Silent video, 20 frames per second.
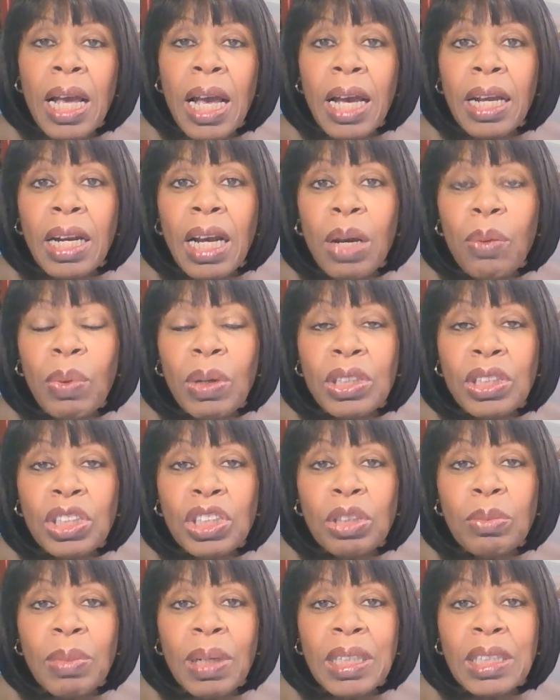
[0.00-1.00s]
And I wondered
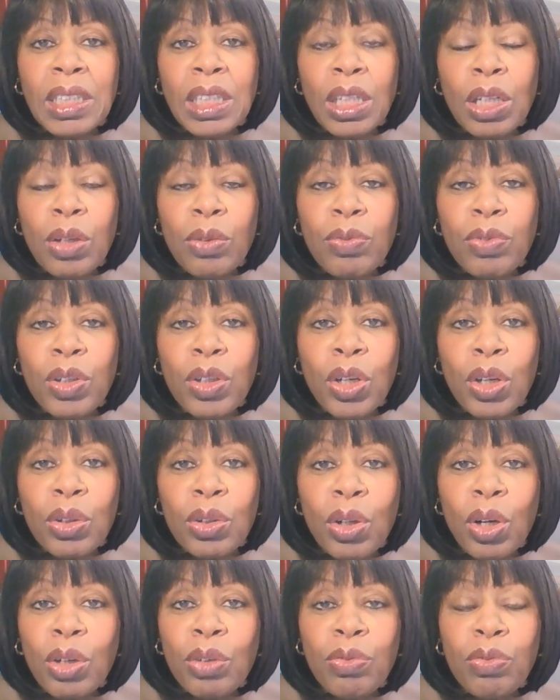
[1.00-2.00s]
to myself, you know,
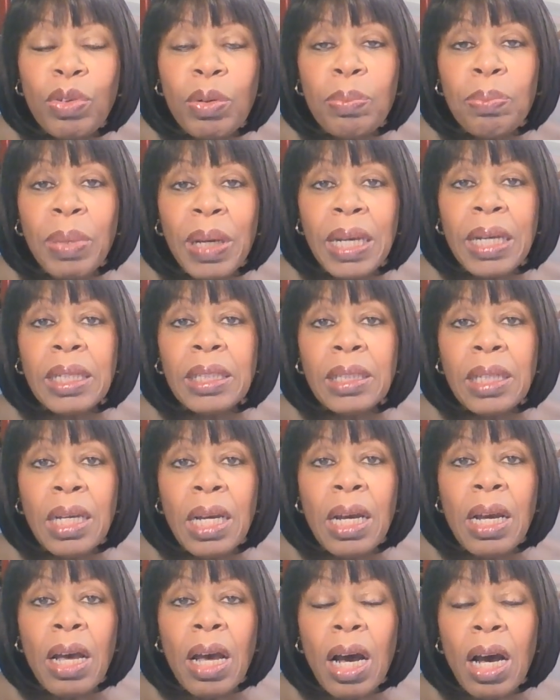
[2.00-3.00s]
God forbid
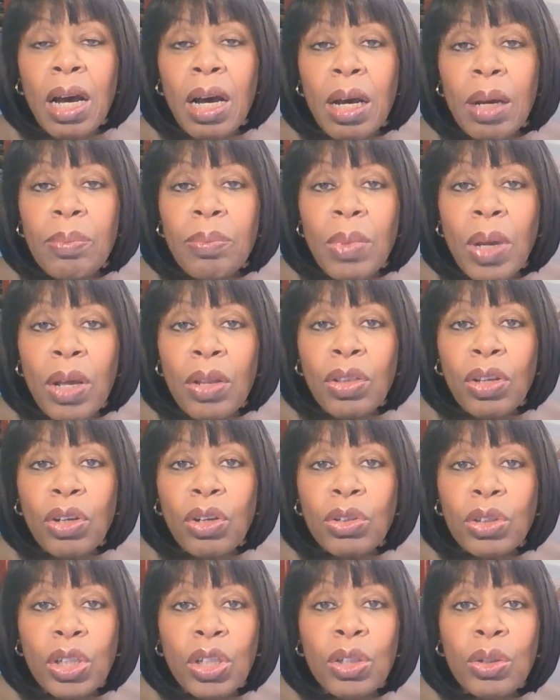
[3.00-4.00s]
um, the
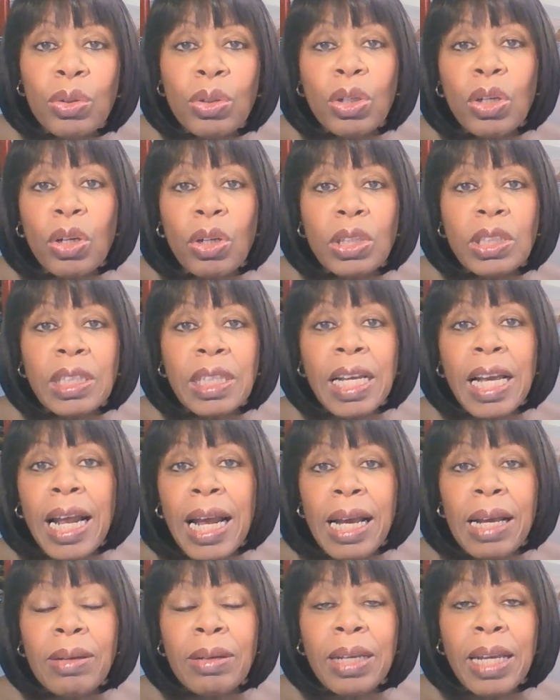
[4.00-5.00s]
Ku Klux
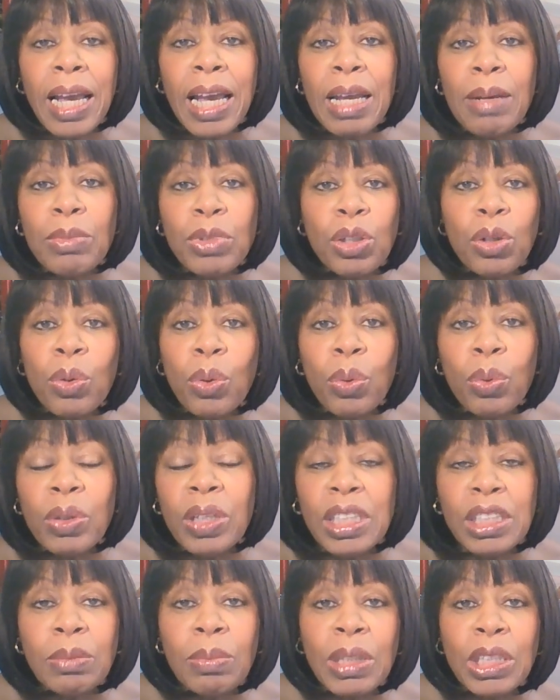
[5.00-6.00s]
Klan came to all
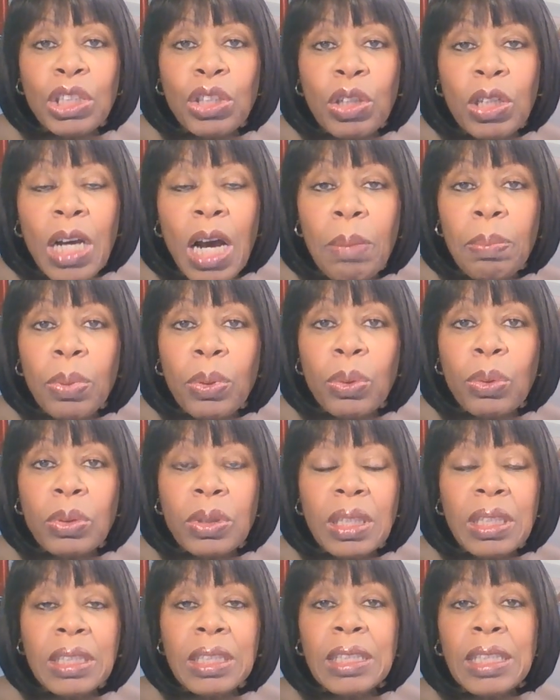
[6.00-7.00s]
these mixed
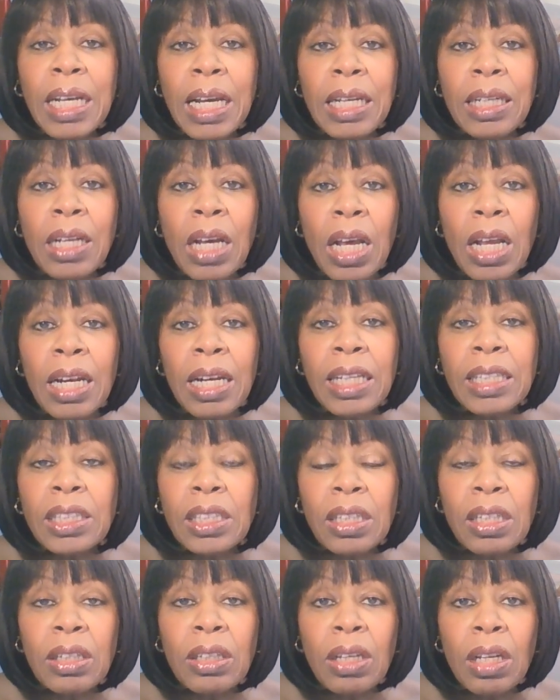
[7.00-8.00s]
couples and said,
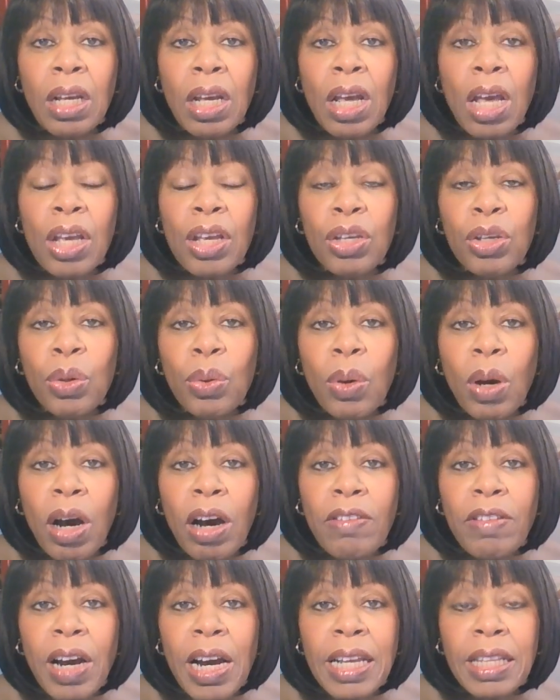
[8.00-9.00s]
listen, you
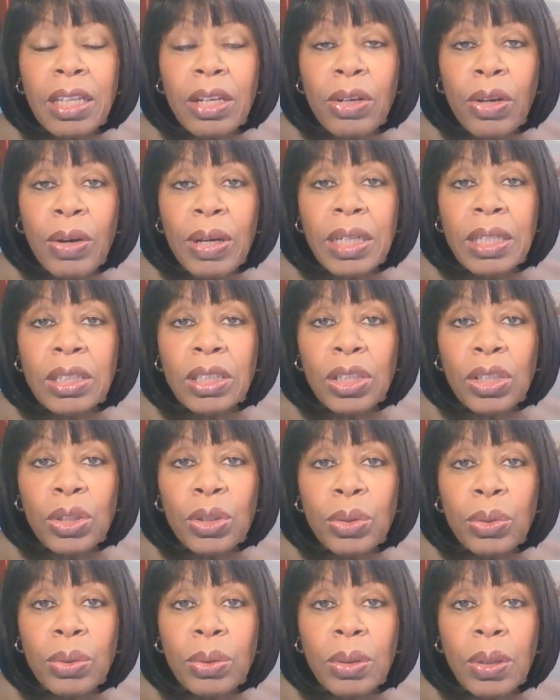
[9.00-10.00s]
are either going
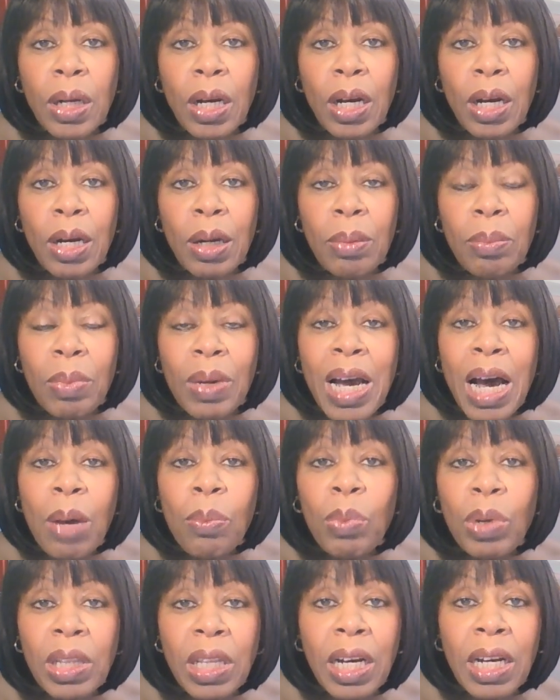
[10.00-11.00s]
to um,
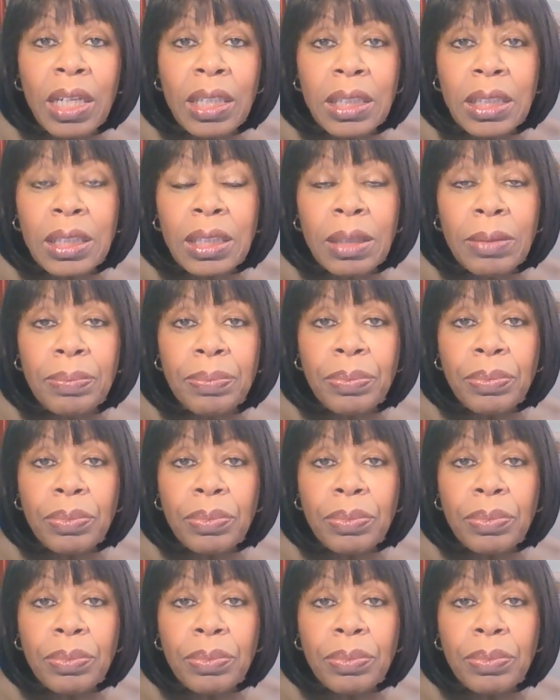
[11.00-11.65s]
come with us